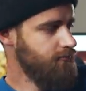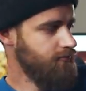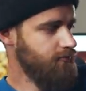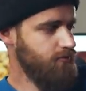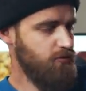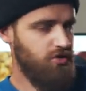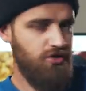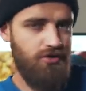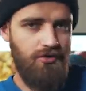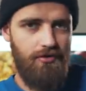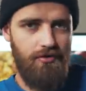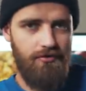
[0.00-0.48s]

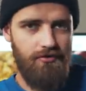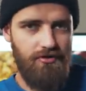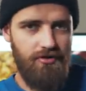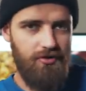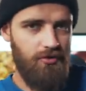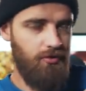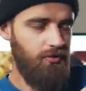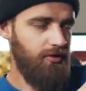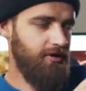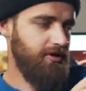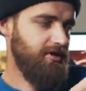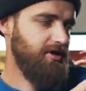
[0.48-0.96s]
shirt you
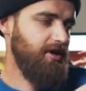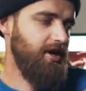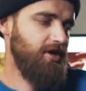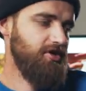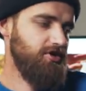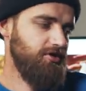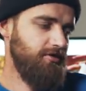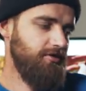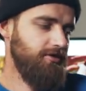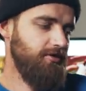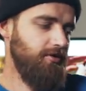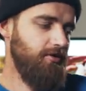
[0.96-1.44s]
can wear
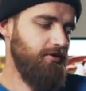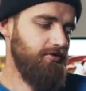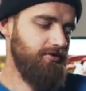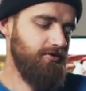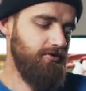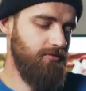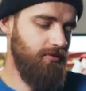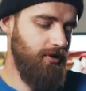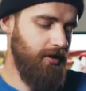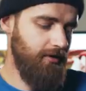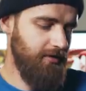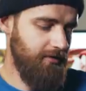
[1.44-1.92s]
casually or to
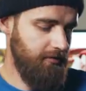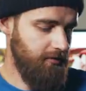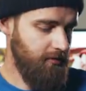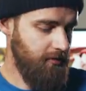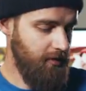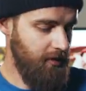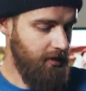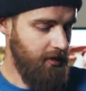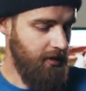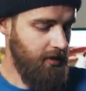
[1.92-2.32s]
run in.